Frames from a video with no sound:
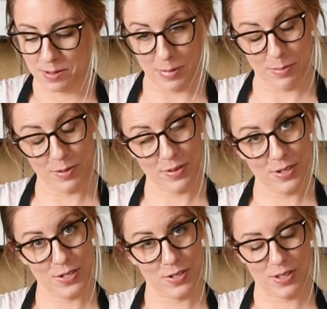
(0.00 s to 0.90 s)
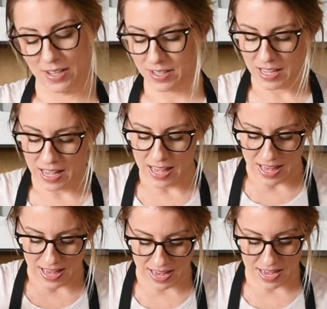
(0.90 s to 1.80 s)
maybe for too long,
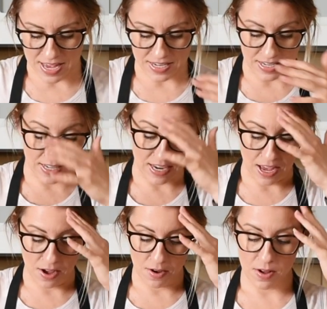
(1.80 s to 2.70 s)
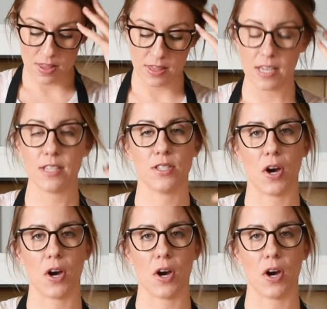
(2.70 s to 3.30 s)
and now these